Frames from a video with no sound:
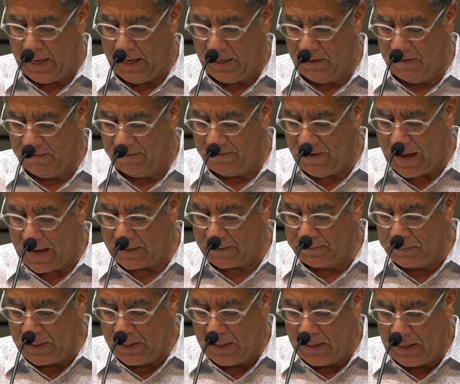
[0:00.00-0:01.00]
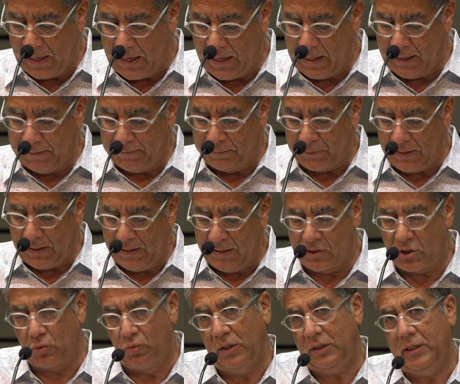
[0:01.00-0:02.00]
and in fact, um,
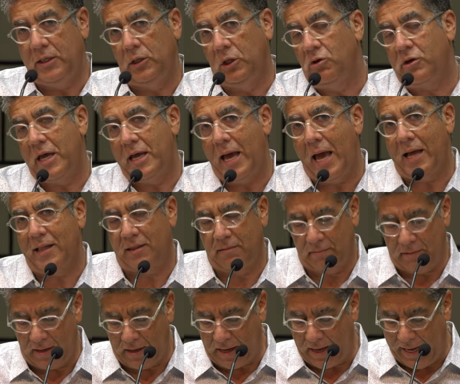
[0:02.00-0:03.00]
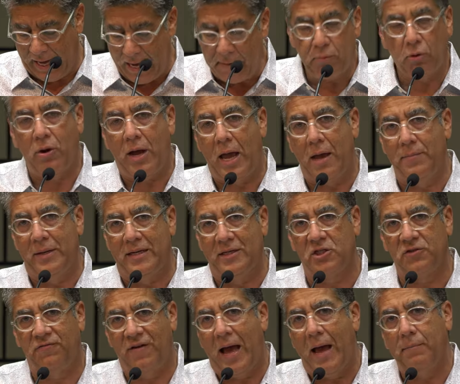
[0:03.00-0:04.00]
it's really looking at Abraham and
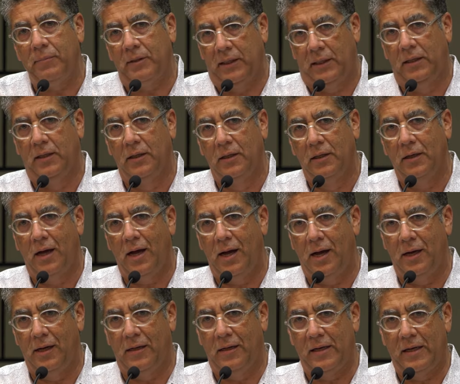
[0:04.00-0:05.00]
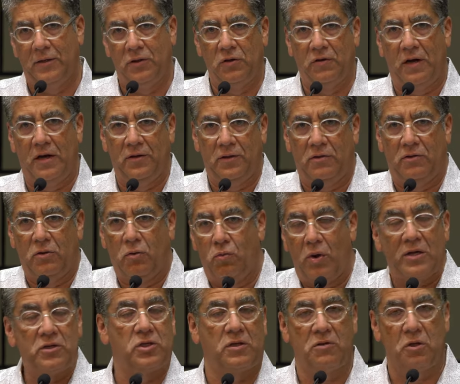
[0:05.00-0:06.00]
his family uh, in, the, in the
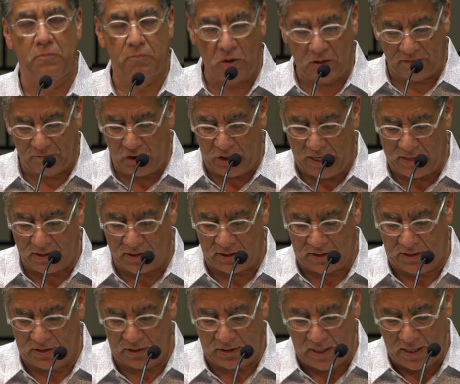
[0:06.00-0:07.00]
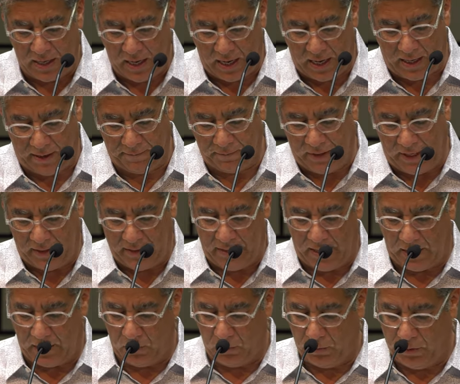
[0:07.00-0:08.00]
rest of the book of Genesis um, that,
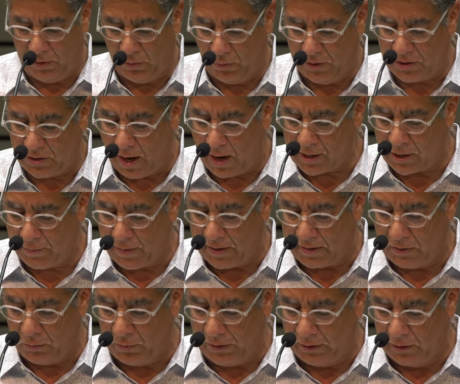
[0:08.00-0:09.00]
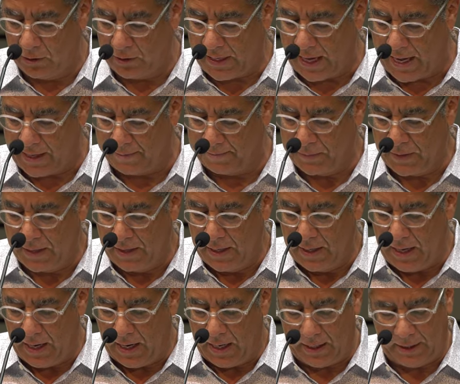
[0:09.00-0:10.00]
that we, we talk about and we look at.
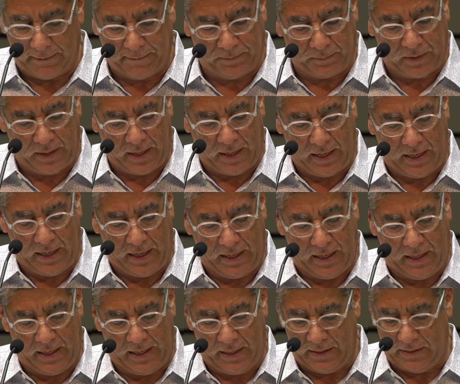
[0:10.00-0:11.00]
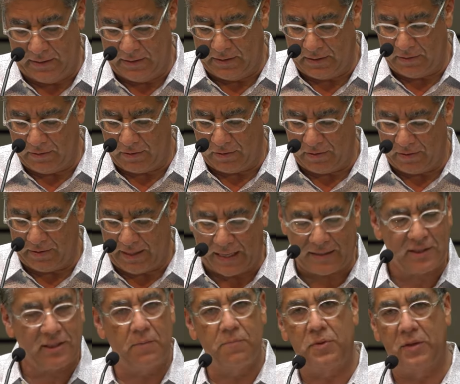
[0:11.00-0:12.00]
Um, and
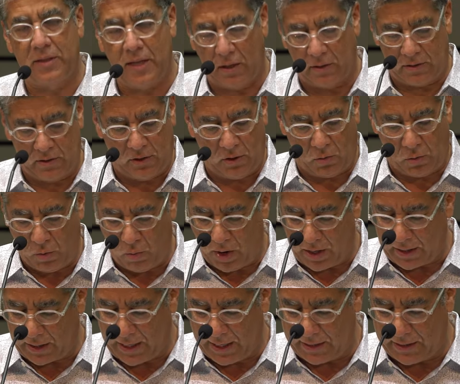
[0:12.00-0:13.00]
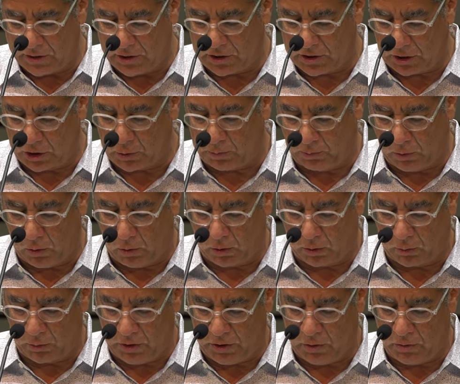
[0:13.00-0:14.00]
that's something that you know we want to kind of just
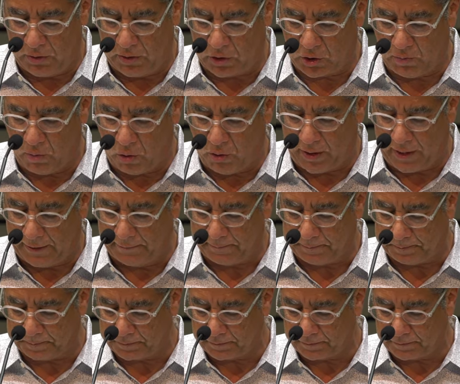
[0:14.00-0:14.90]
explore with you this morning.